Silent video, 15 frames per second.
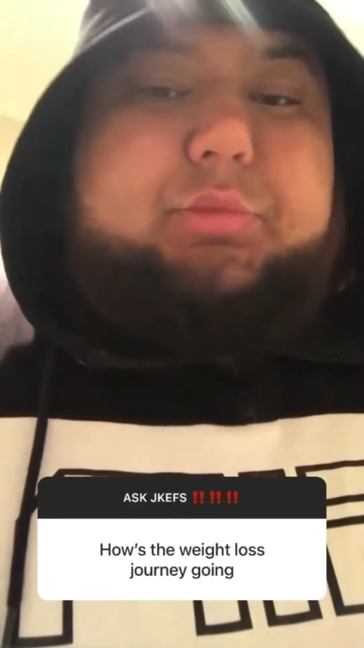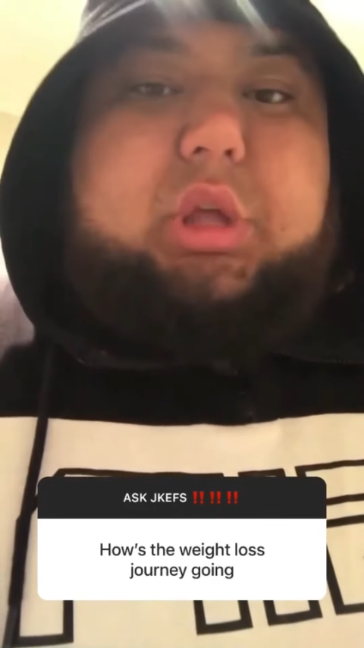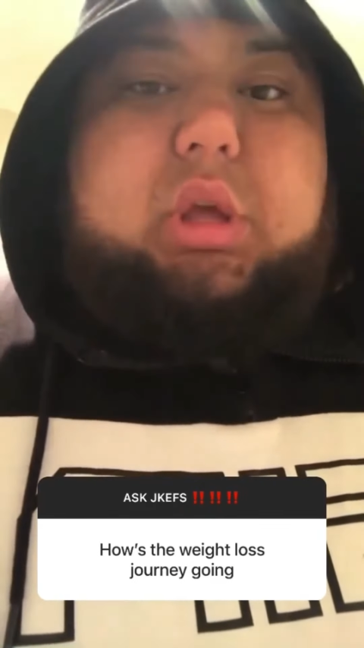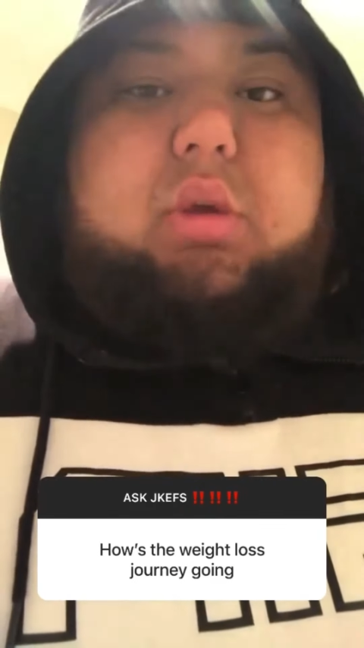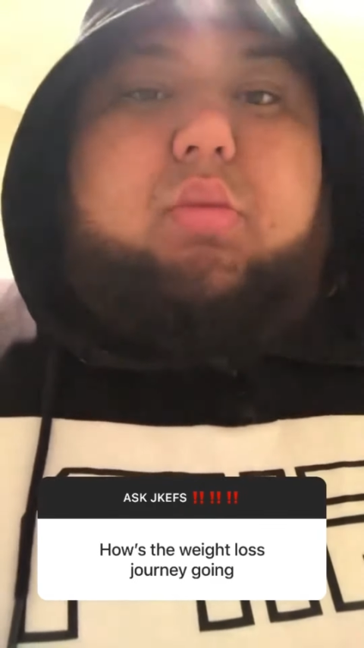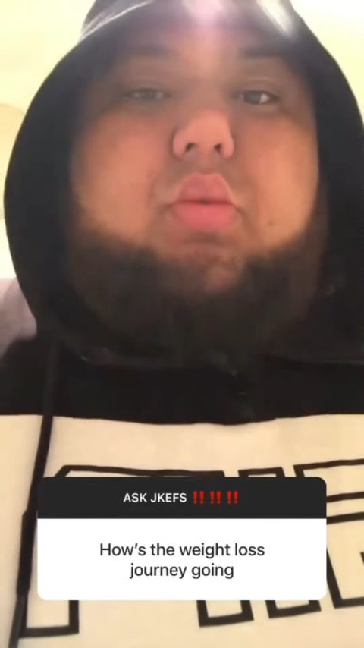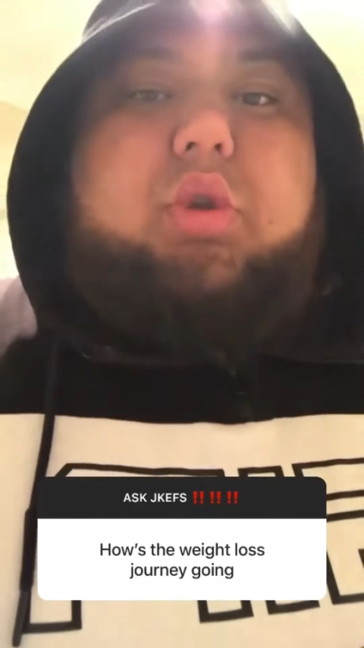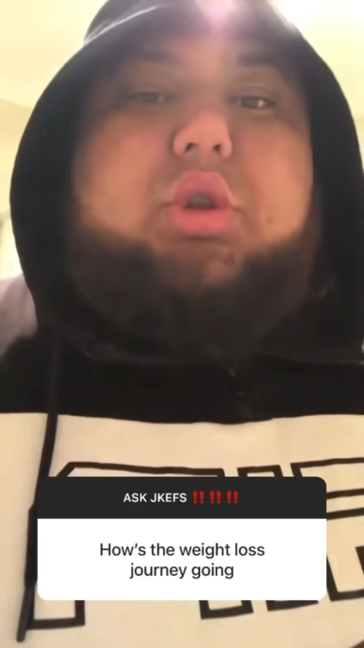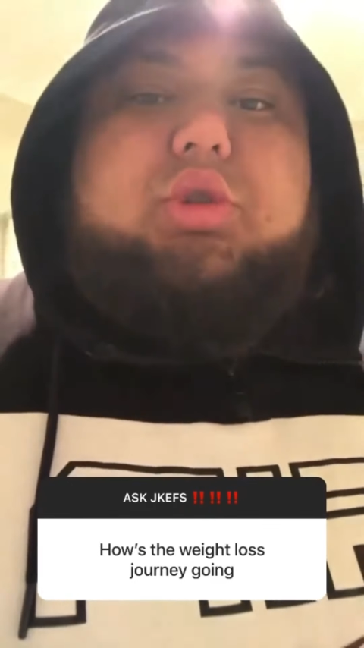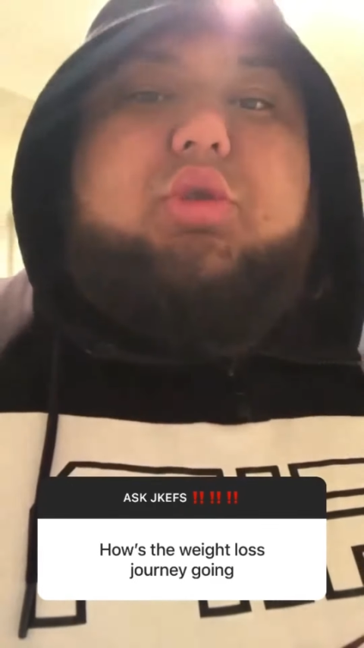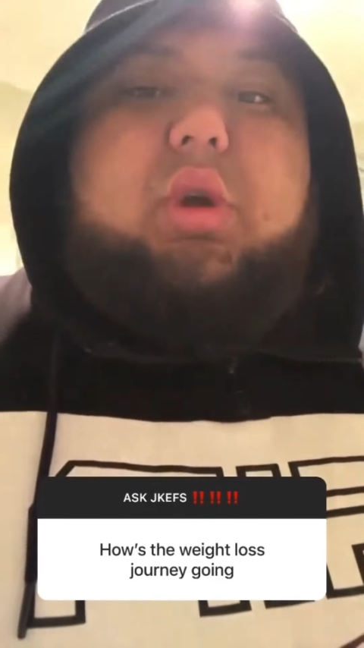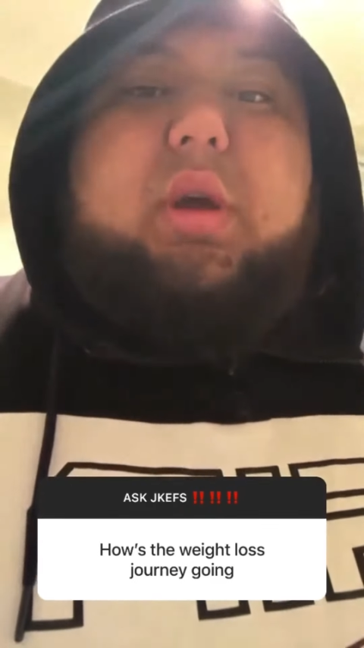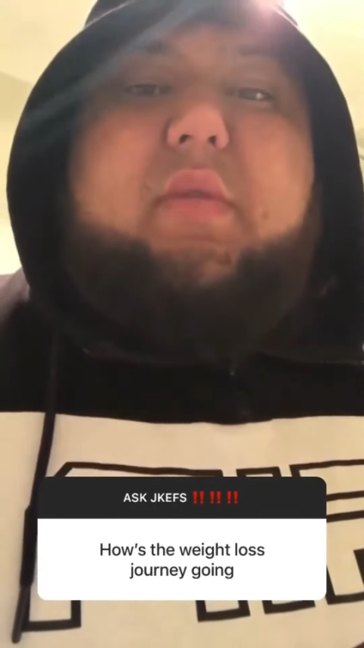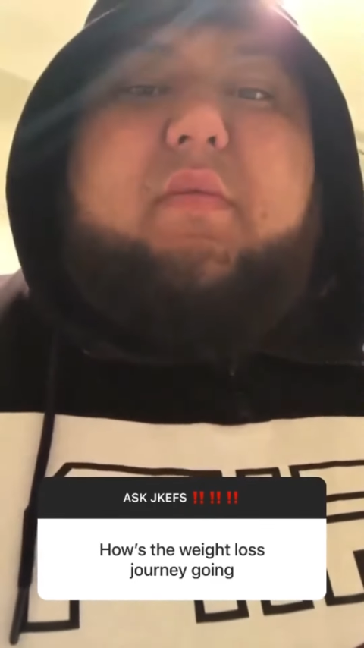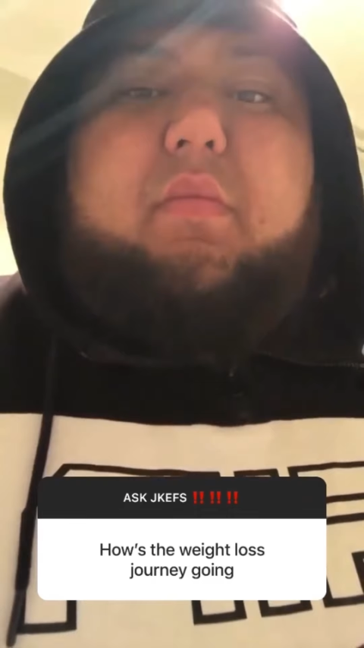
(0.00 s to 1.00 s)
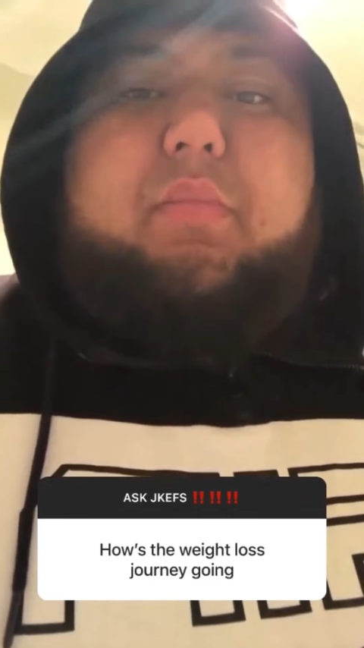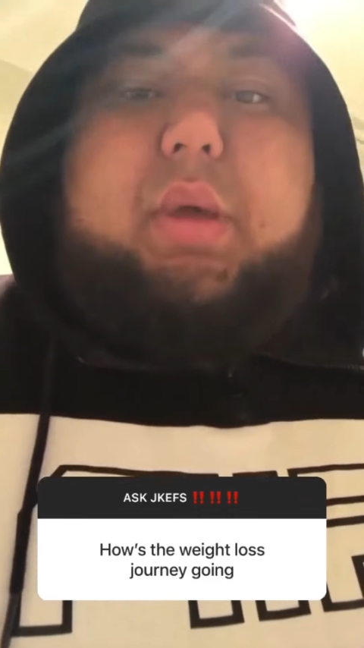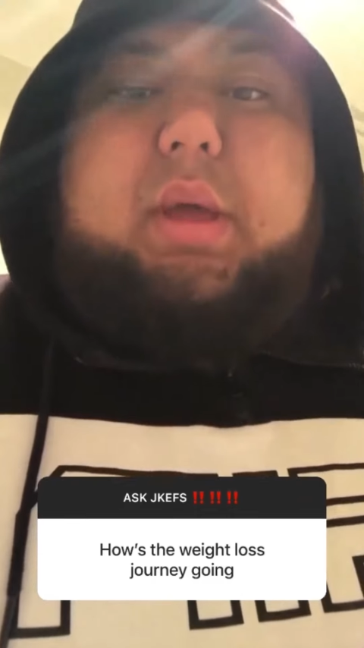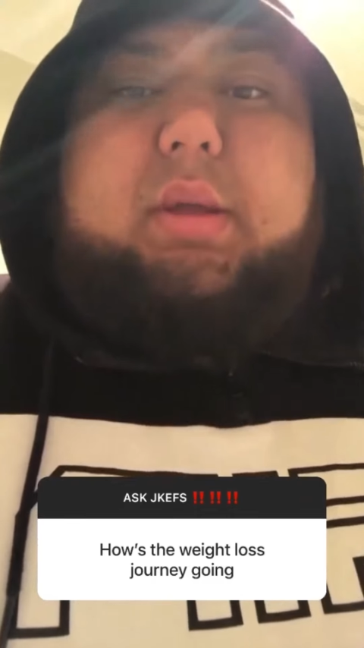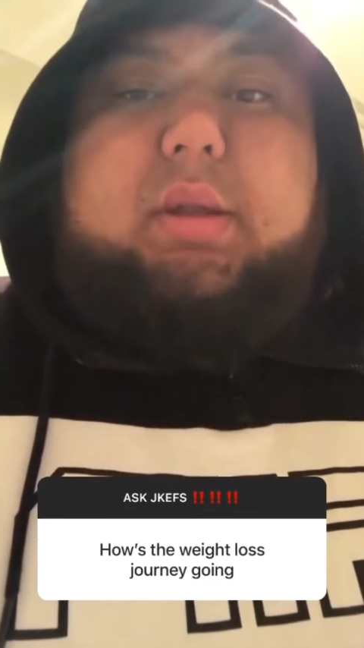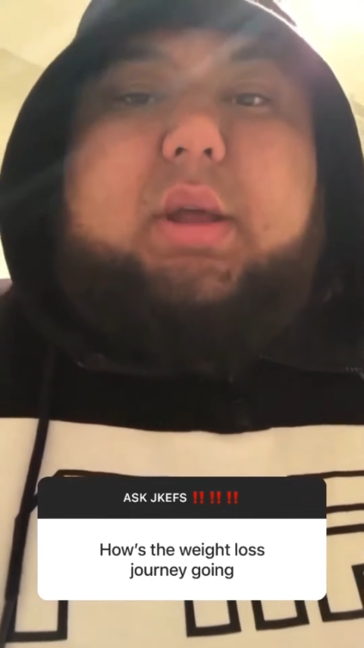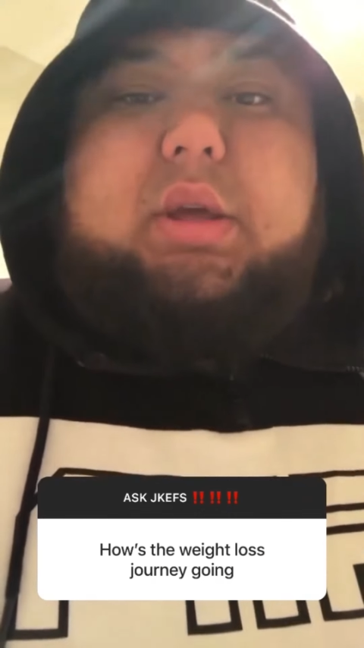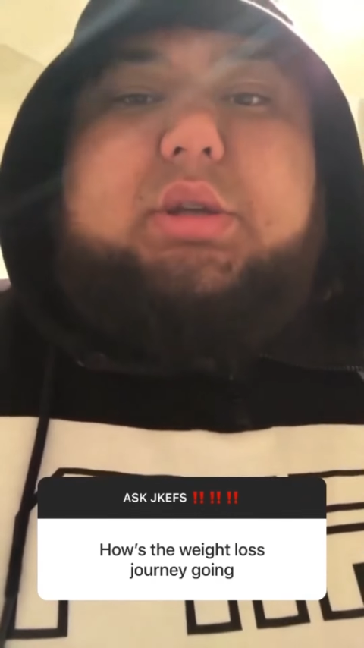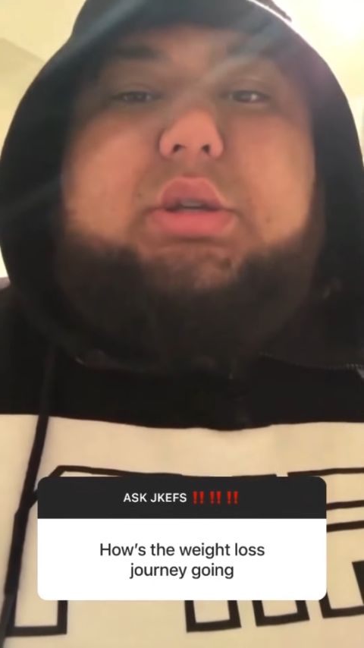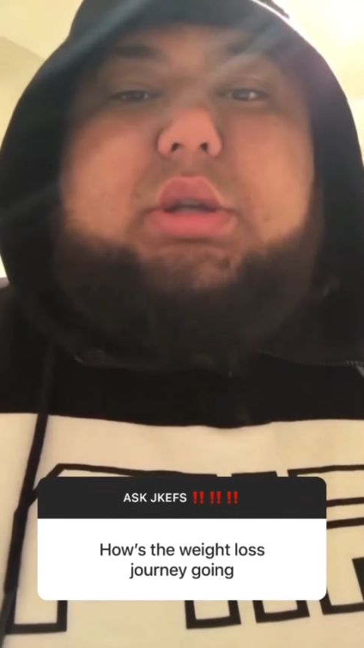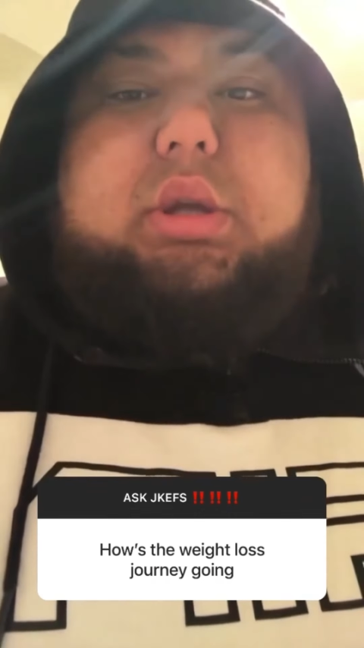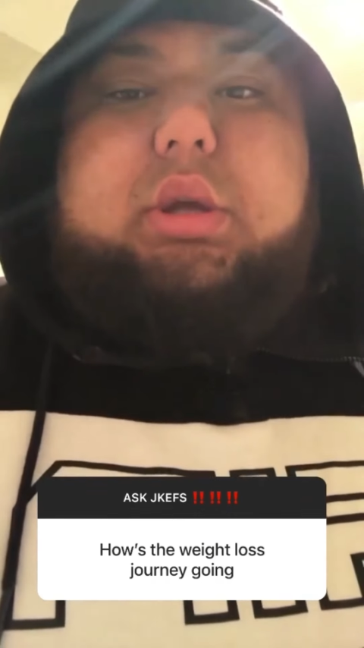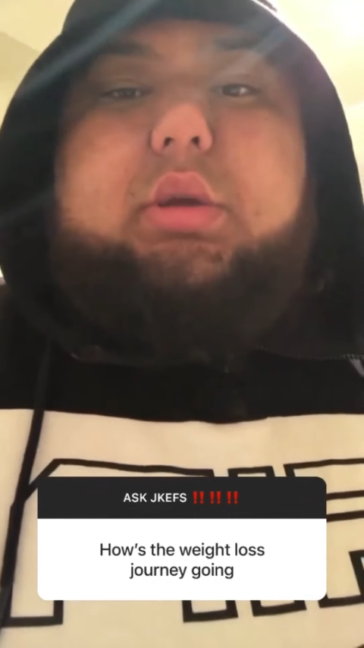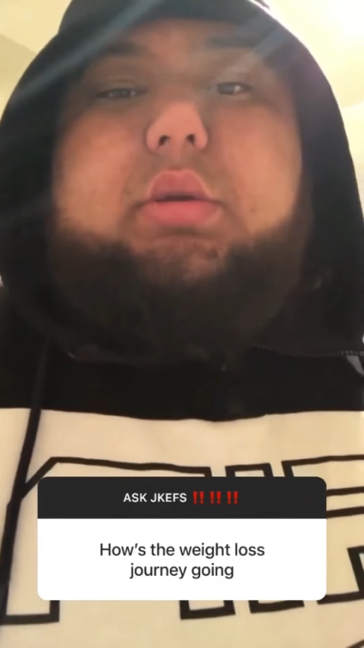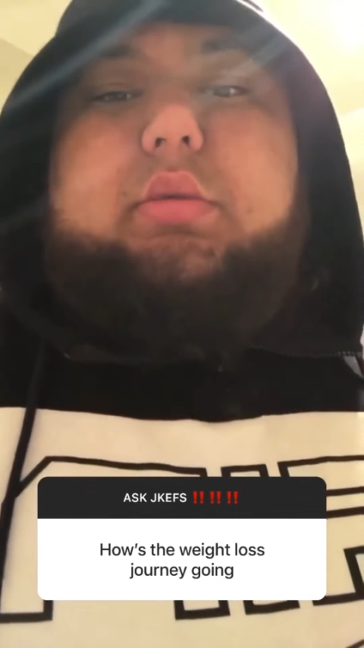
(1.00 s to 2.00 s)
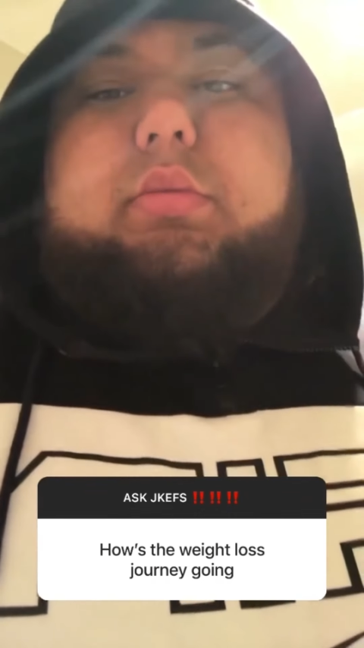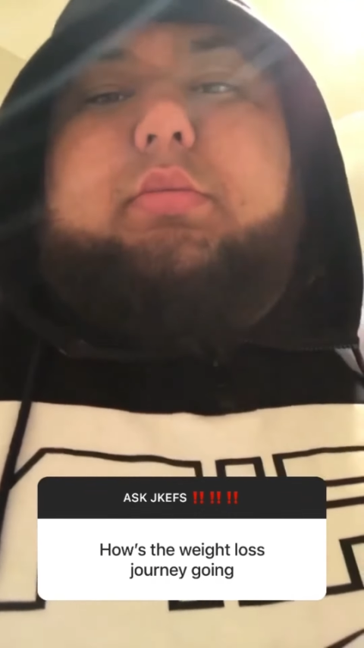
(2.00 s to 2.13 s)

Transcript: yeah, want to try have a bang next year.